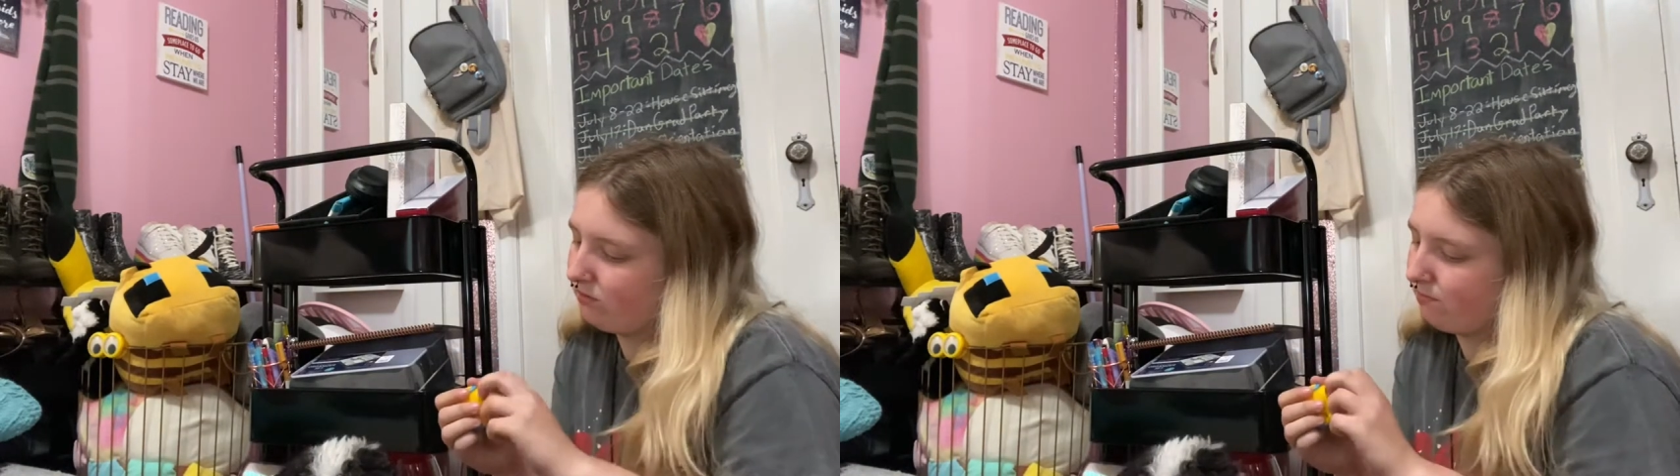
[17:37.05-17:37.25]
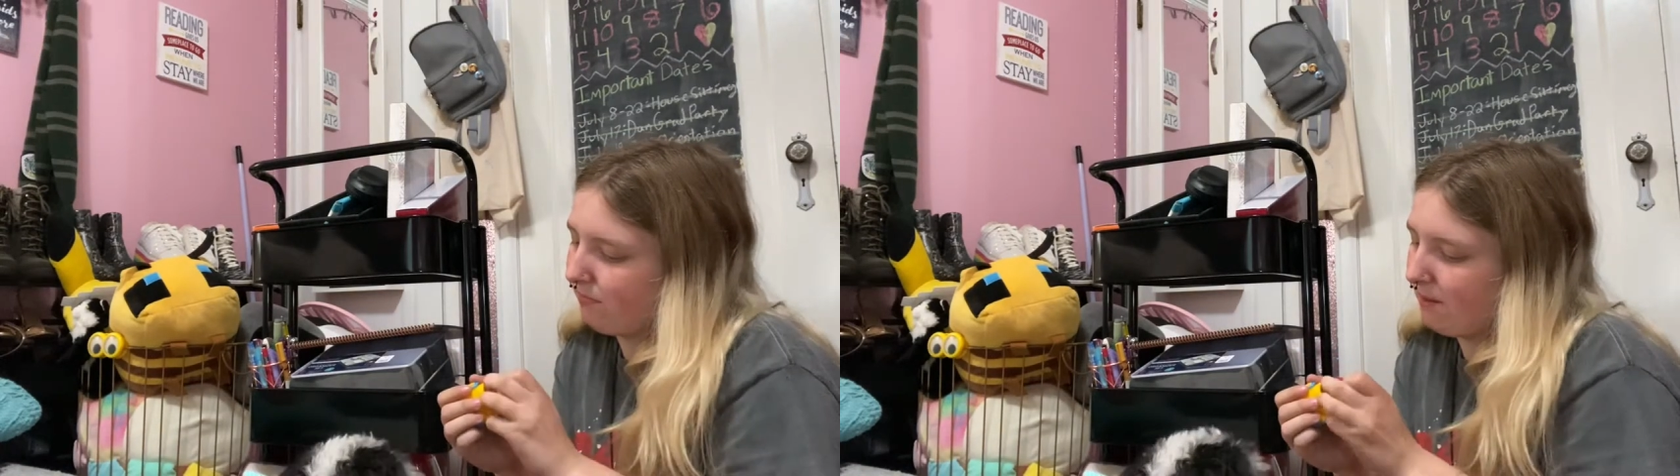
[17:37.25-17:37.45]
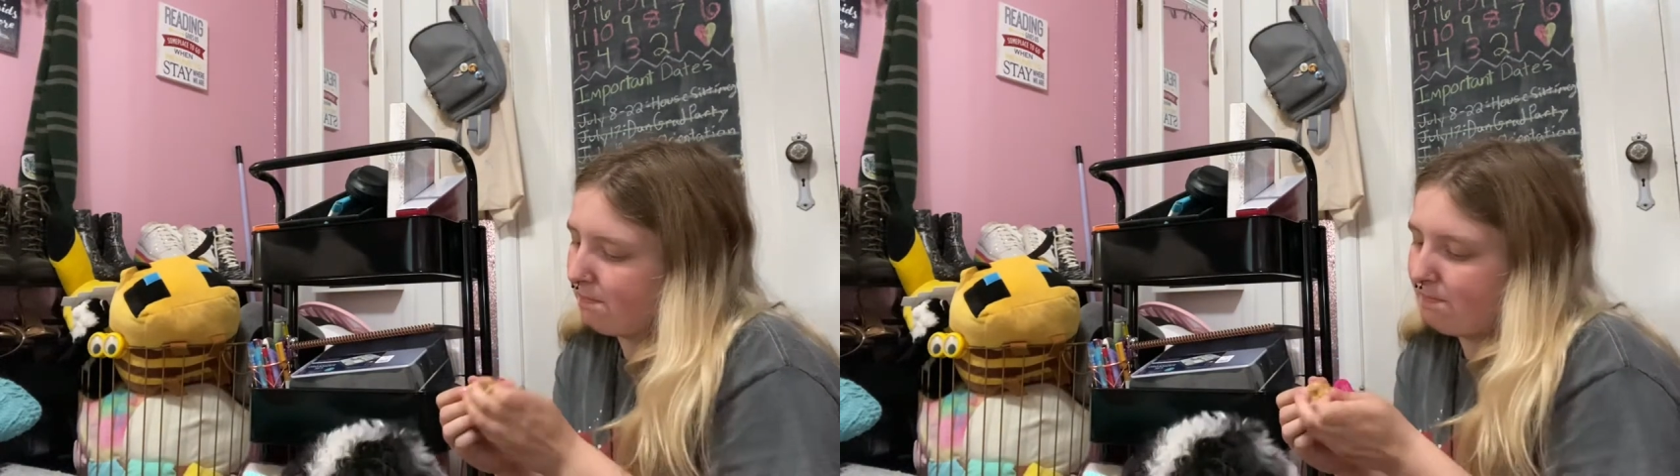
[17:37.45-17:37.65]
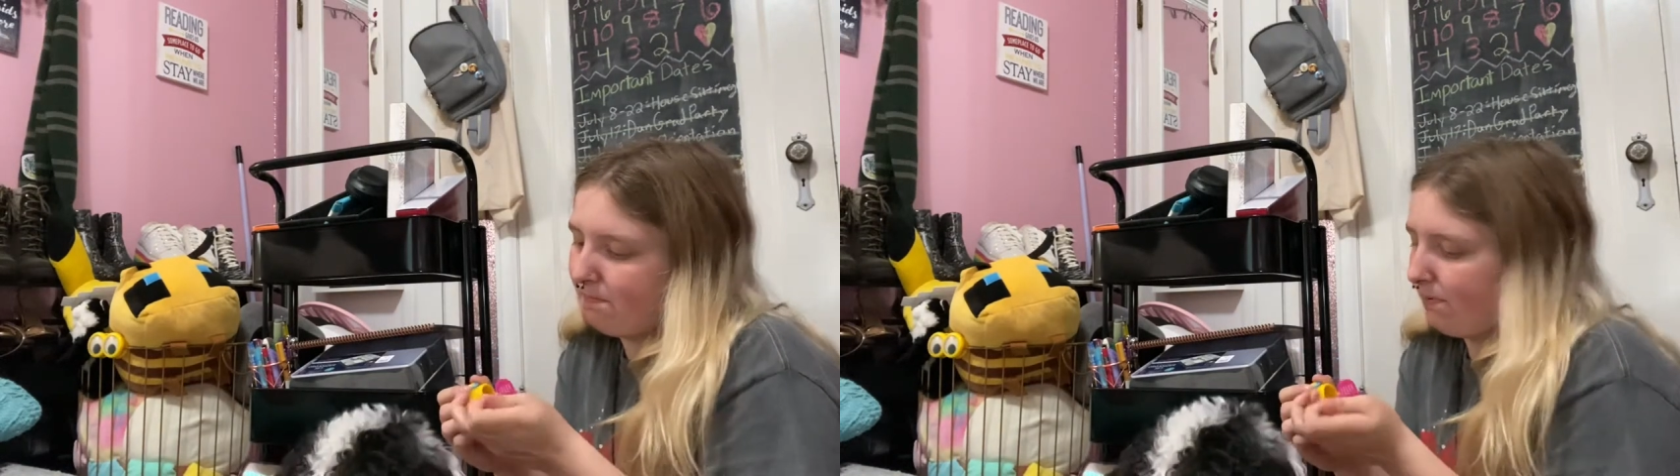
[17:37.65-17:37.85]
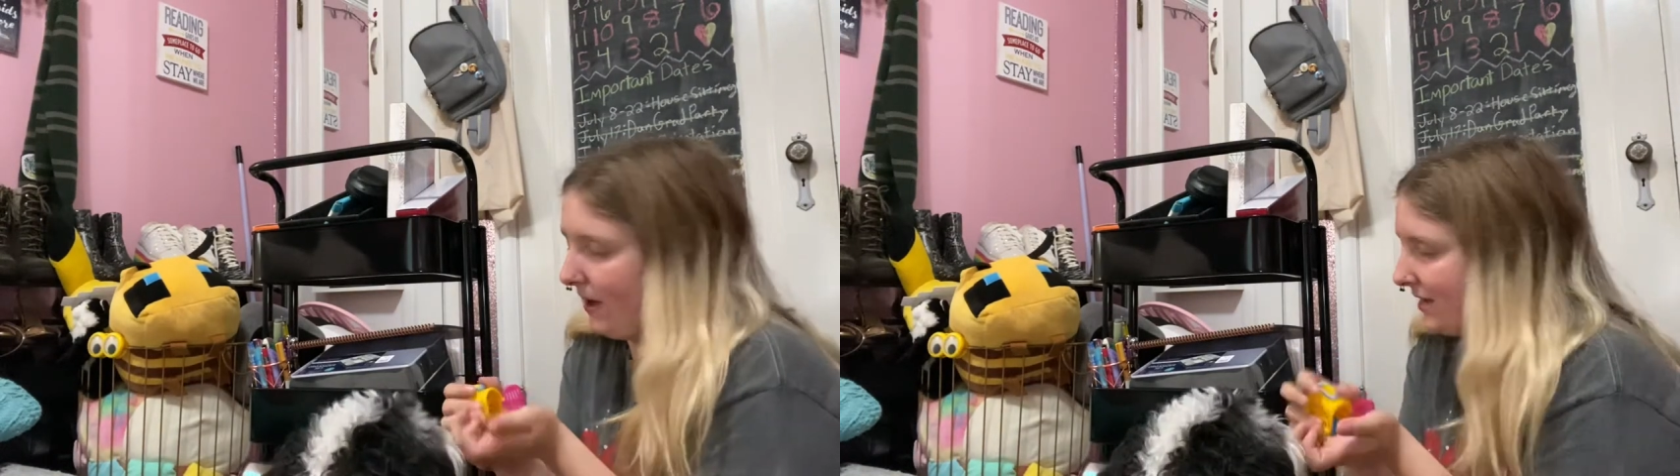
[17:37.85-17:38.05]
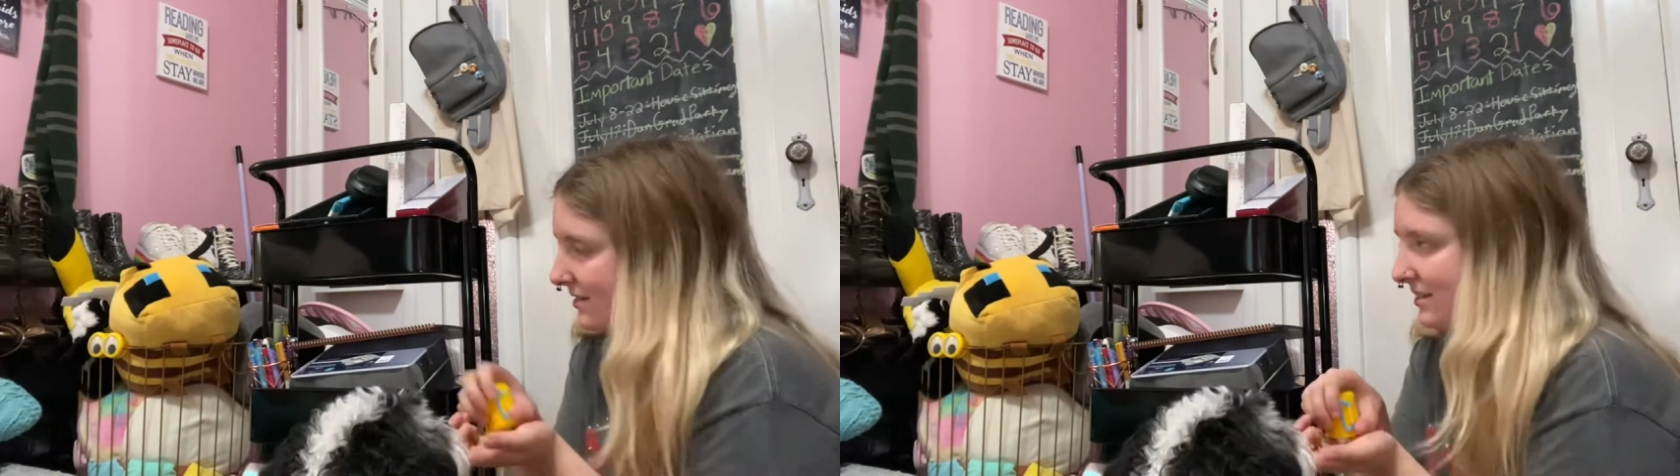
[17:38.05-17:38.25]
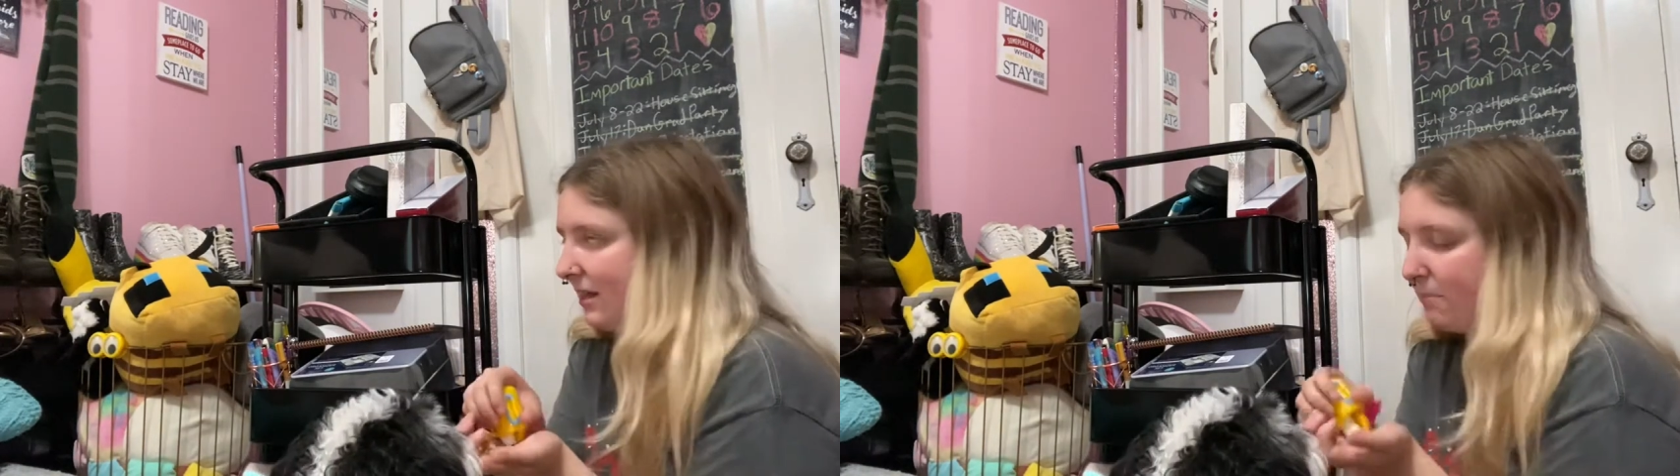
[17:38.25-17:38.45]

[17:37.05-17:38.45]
my bestie,